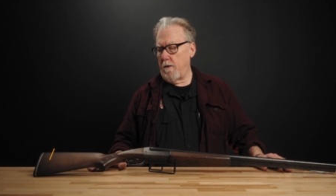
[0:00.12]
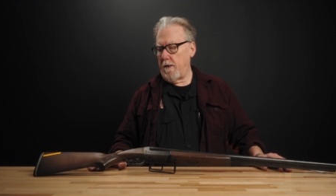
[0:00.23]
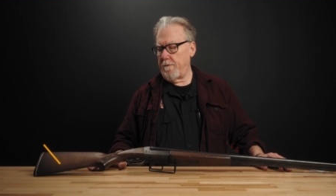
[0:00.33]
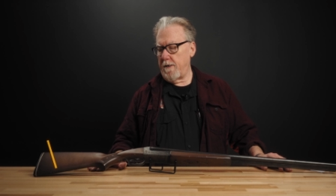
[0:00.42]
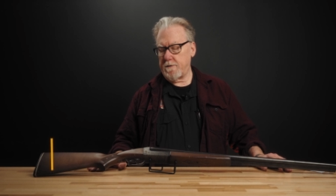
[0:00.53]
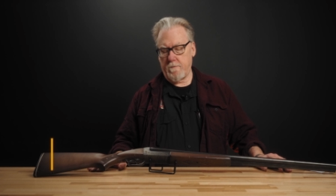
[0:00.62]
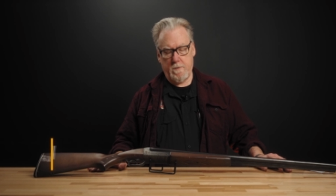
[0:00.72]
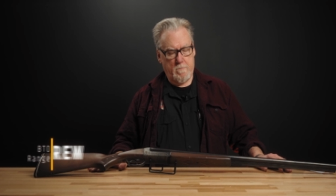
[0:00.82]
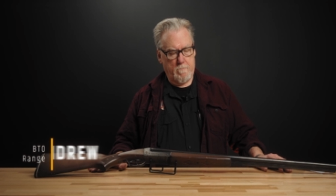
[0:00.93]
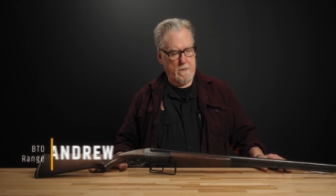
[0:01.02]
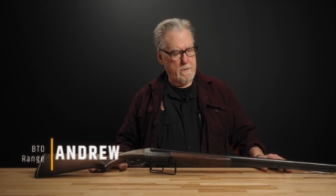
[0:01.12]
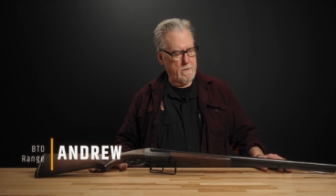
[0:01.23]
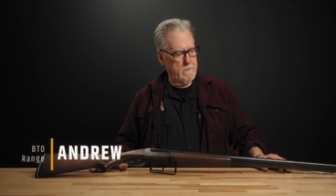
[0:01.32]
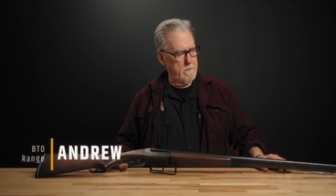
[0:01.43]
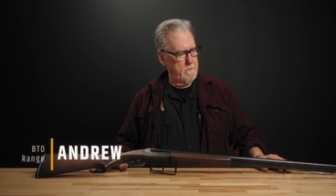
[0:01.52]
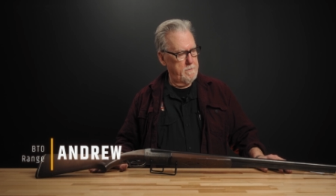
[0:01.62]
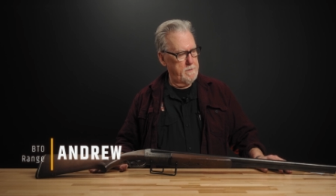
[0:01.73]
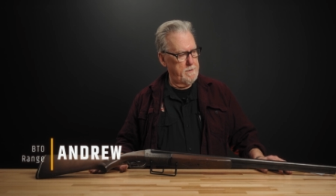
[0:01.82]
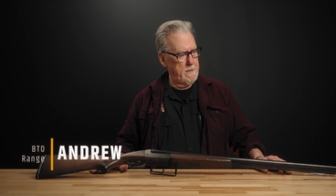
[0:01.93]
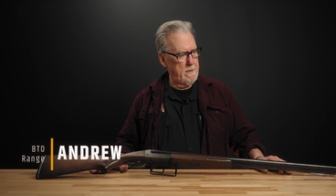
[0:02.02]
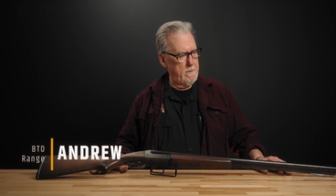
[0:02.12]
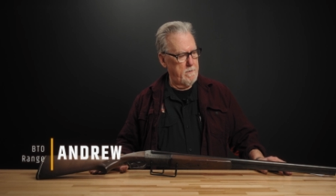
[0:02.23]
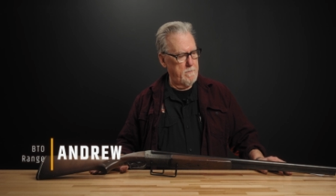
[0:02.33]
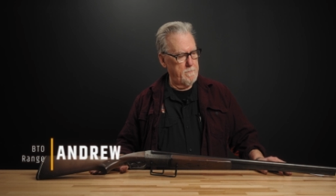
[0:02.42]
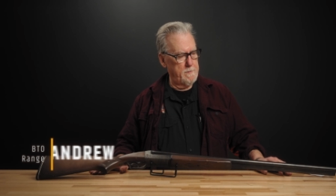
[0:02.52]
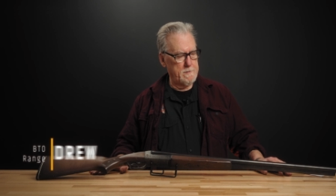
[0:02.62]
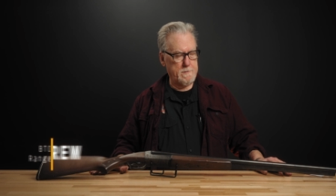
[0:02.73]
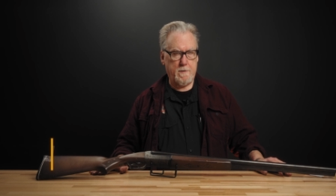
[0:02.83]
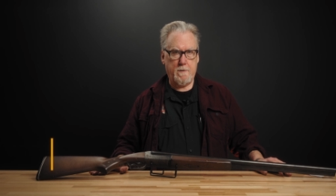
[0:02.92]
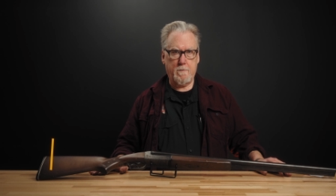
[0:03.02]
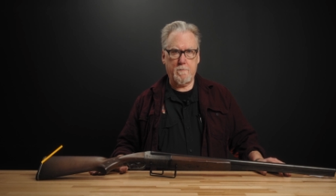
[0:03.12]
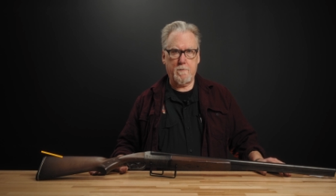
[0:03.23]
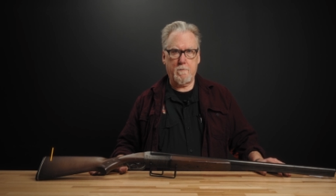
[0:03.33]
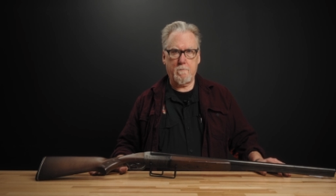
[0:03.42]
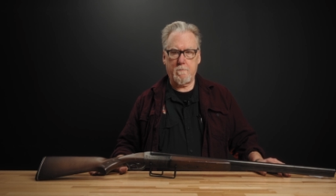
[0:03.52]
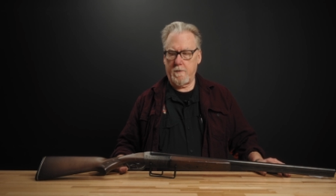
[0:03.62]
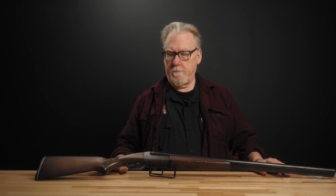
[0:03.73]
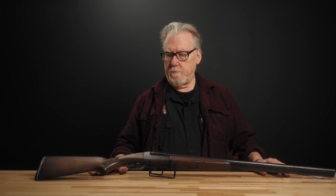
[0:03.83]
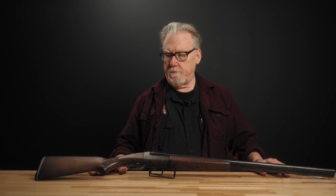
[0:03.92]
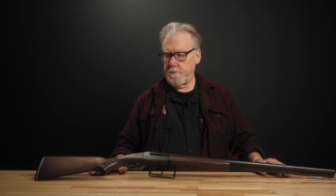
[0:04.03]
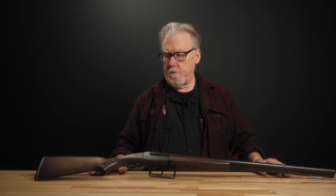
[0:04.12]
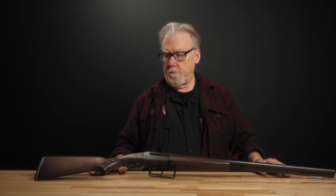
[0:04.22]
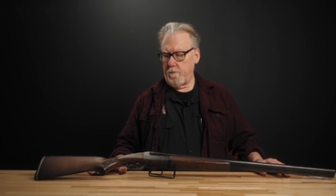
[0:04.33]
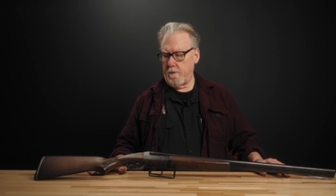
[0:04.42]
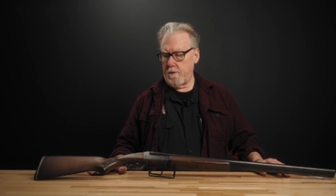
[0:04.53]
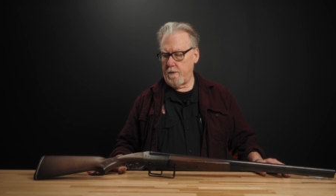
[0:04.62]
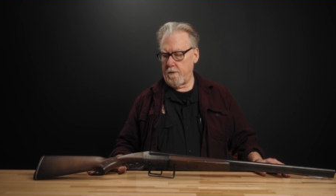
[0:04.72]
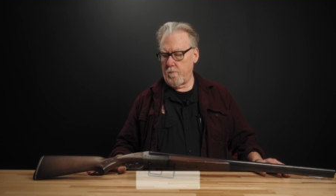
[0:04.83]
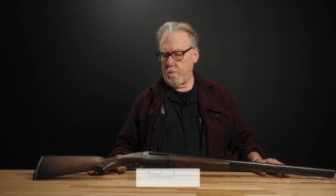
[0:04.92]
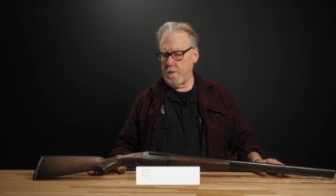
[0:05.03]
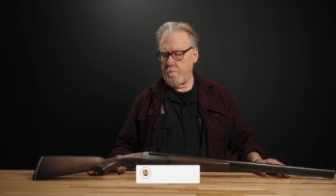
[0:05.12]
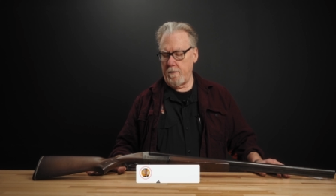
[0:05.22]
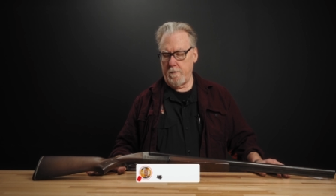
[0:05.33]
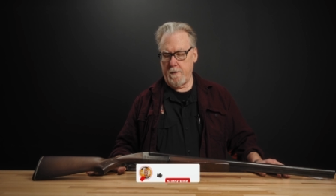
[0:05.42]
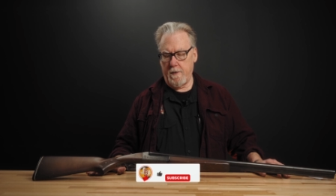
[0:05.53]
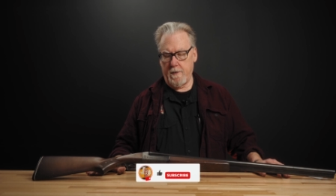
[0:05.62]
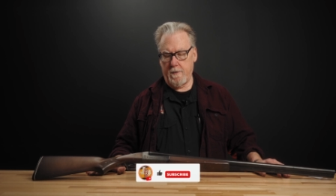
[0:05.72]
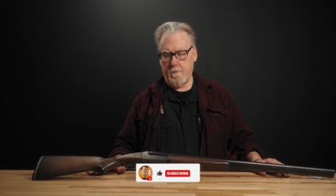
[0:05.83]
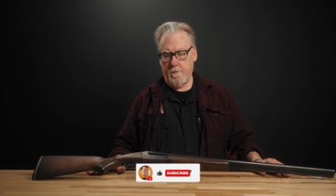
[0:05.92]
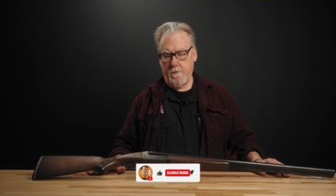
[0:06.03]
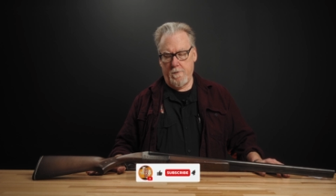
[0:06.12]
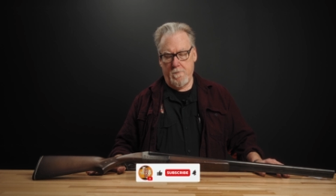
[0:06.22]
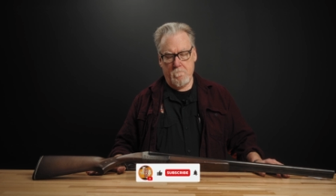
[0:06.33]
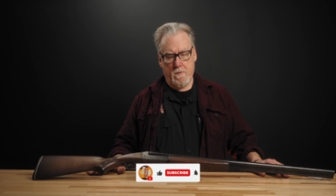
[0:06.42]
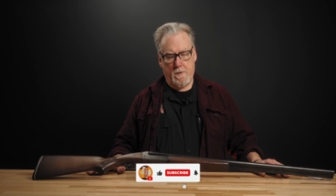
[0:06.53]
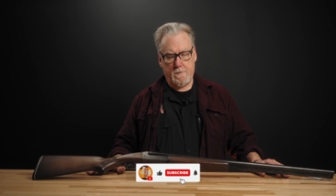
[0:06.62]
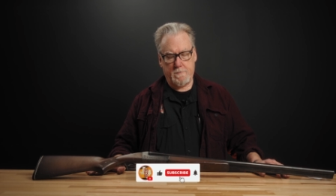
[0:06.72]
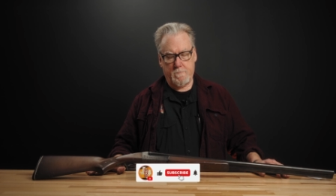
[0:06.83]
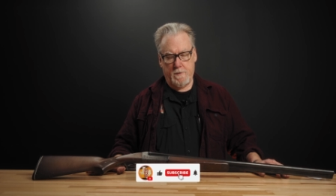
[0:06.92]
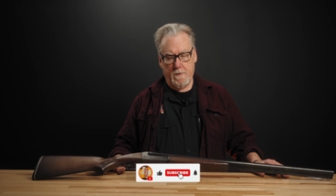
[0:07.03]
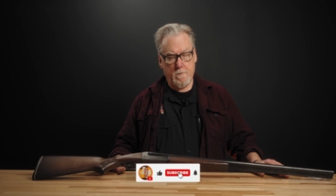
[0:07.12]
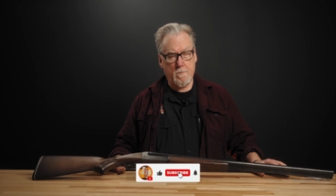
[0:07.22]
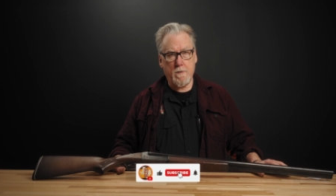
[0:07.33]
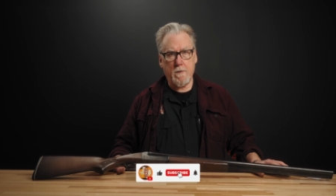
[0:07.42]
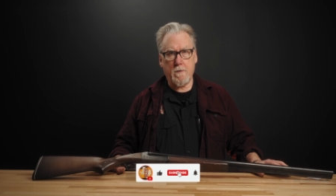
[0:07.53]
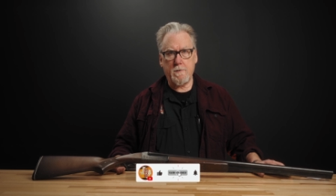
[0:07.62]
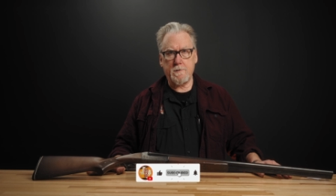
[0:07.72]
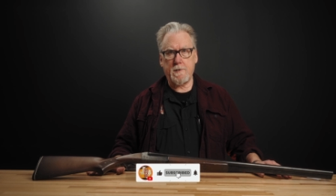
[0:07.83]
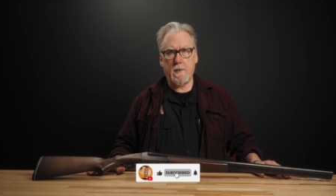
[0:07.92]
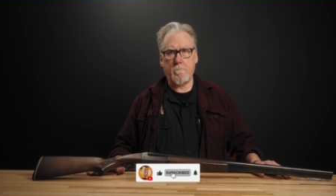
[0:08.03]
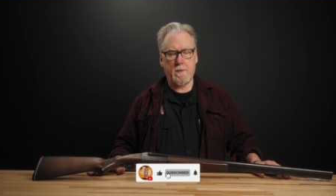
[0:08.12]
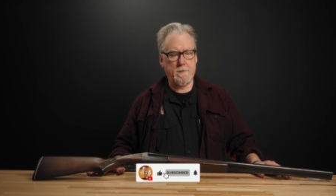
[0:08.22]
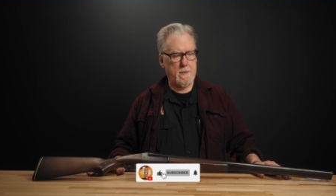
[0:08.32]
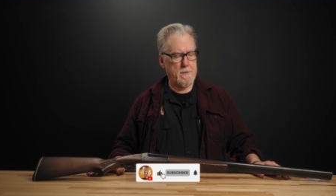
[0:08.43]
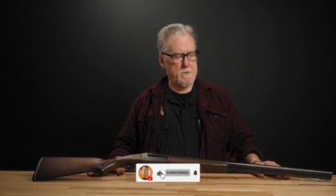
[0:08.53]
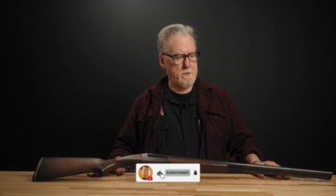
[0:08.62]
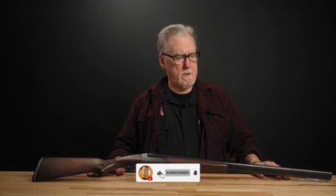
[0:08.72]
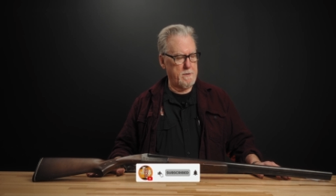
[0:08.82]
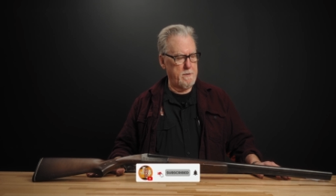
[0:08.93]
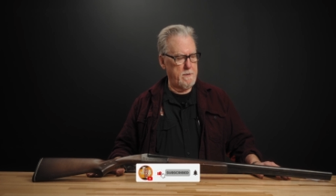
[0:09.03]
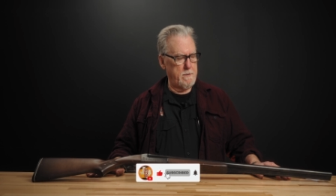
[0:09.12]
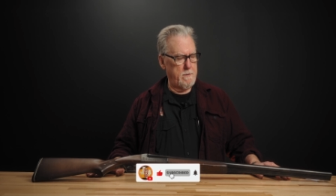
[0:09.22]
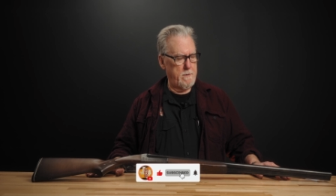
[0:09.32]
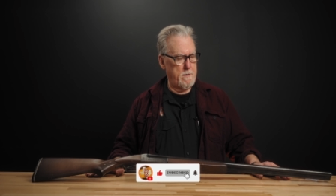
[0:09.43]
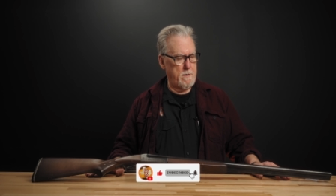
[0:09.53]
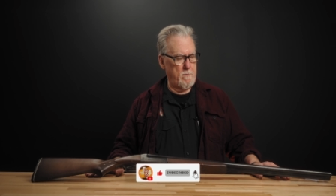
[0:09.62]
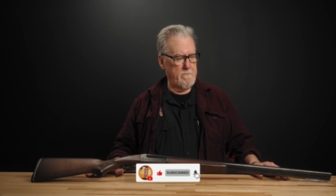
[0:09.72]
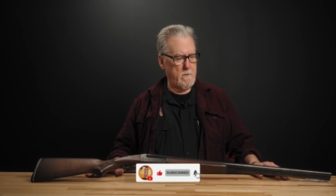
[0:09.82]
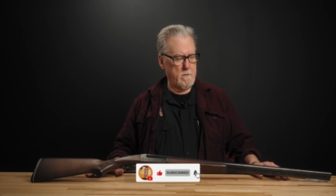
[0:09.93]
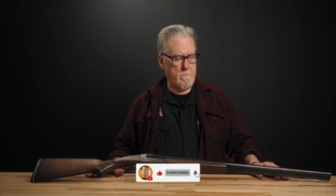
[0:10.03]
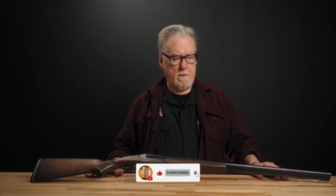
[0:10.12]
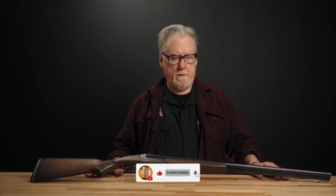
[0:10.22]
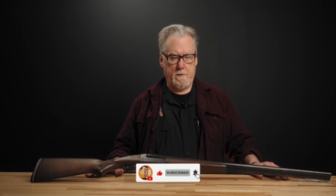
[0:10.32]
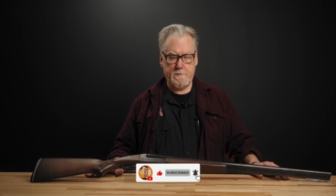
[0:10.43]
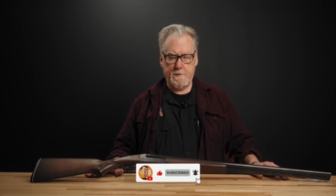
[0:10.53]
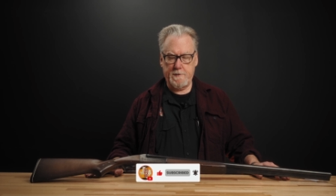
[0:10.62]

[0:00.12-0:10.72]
Hey, thanks for coming back. Uh, today on this uh, little episode, uh, we're going to be looking at uh, another American side-by-side shotgun. Uh, we've talked about L.C.